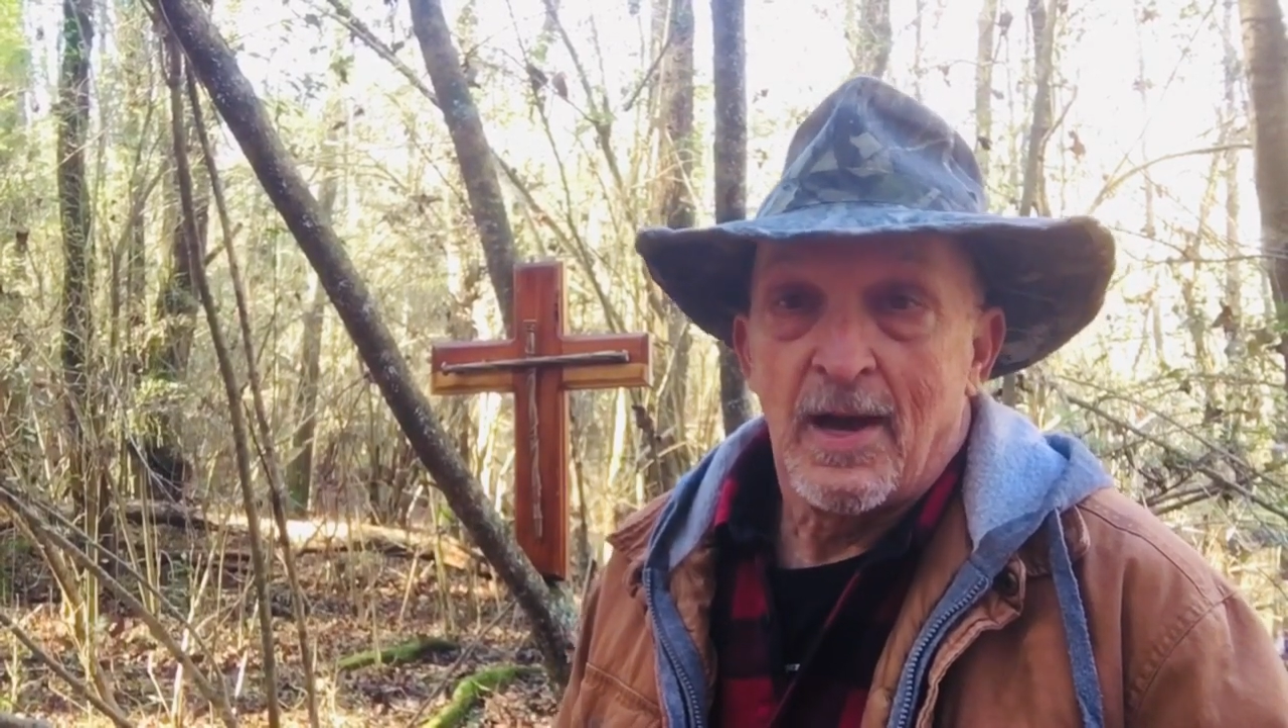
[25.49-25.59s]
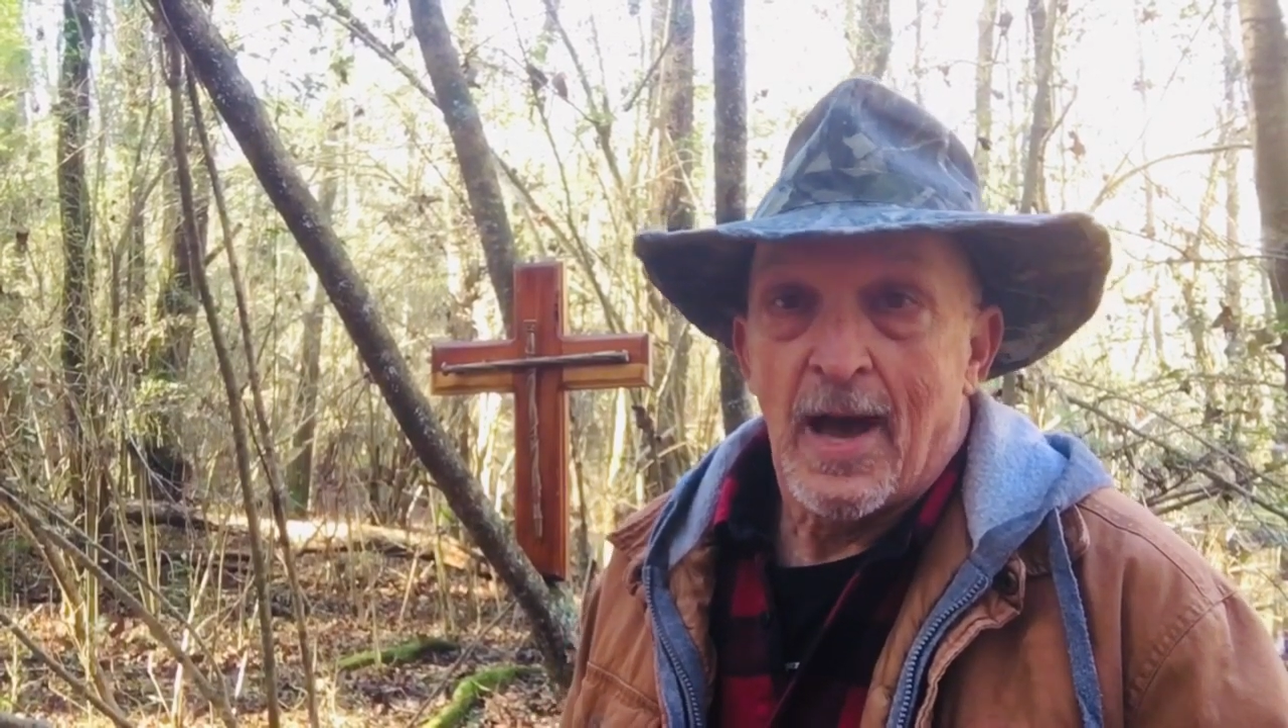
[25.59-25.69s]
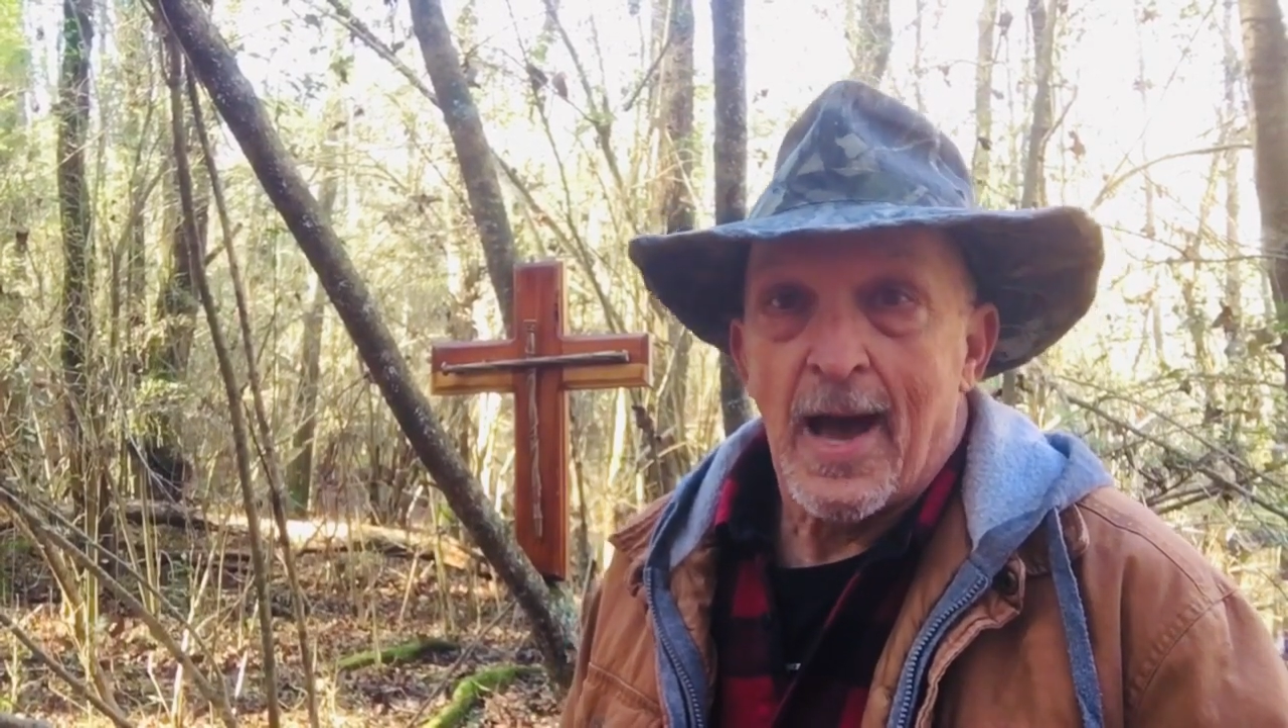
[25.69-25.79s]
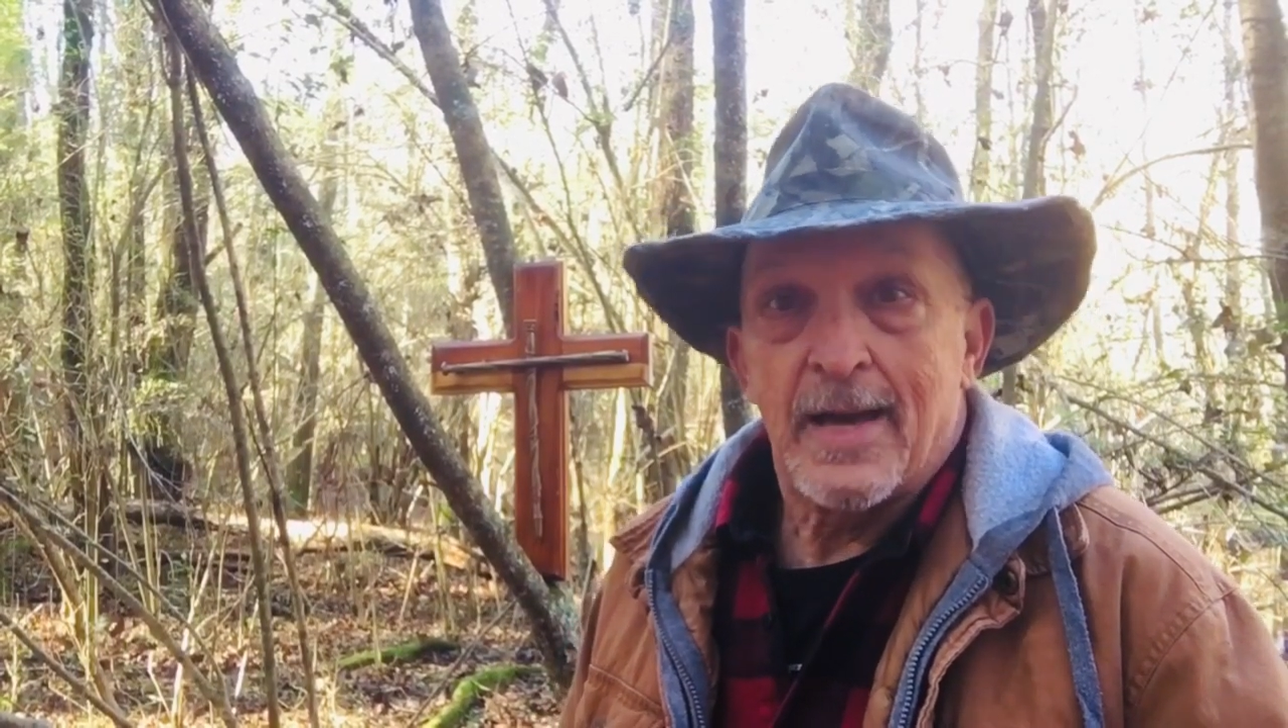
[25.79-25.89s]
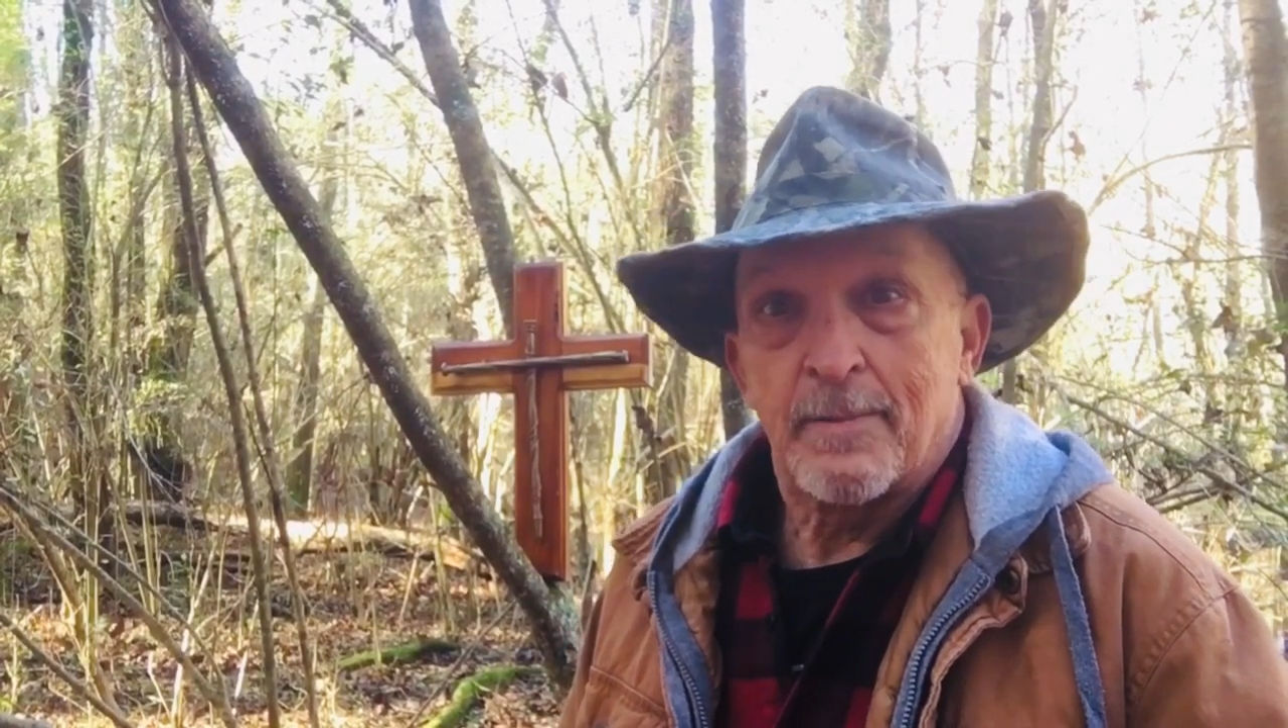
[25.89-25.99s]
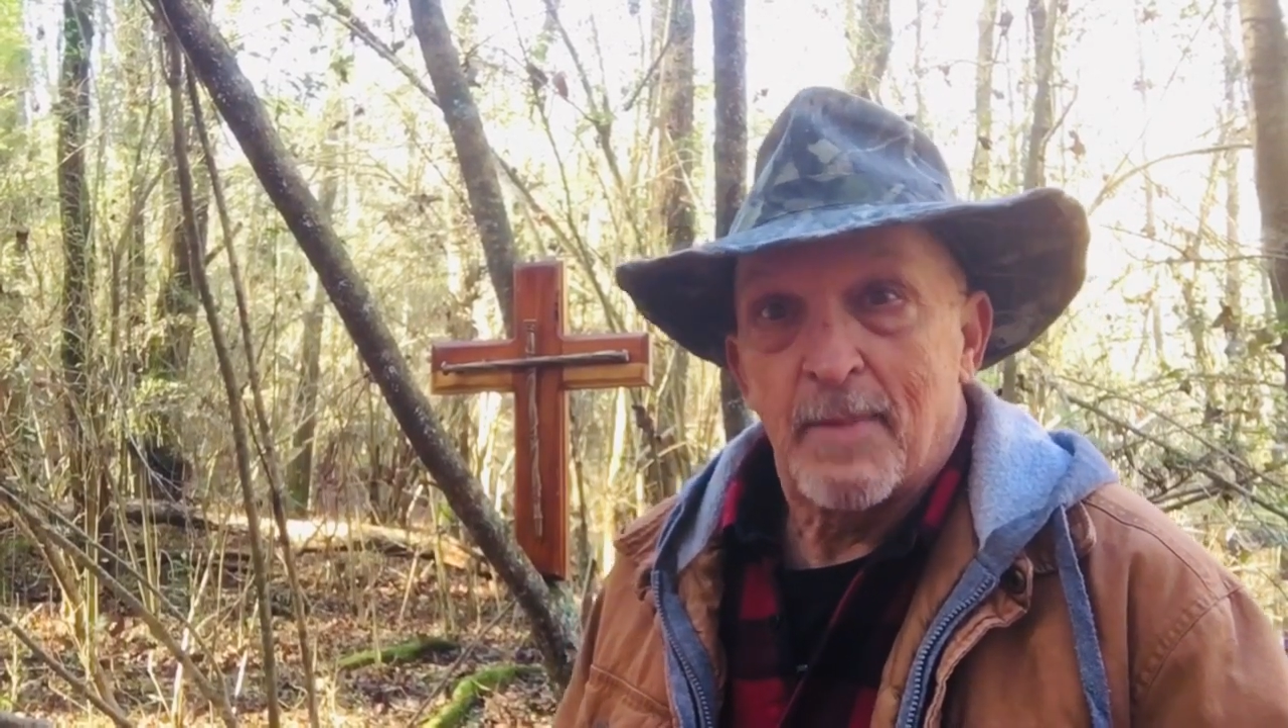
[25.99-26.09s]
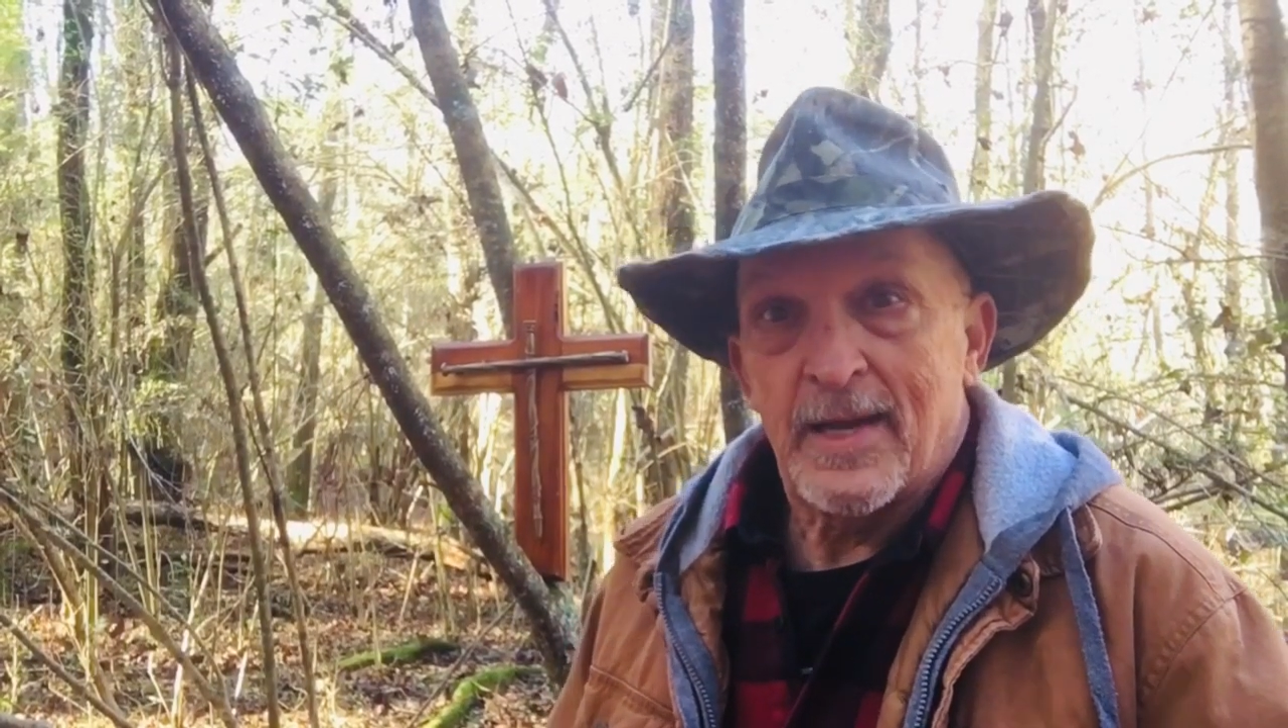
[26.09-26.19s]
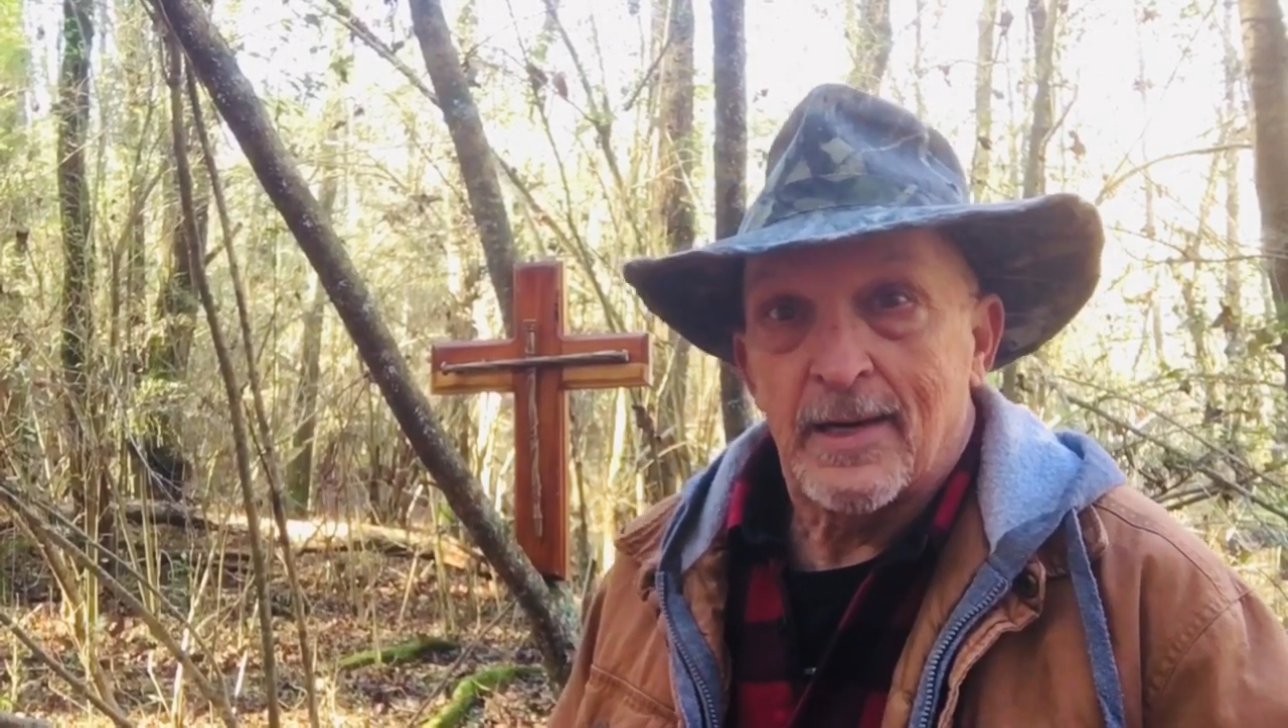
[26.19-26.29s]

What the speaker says: I had made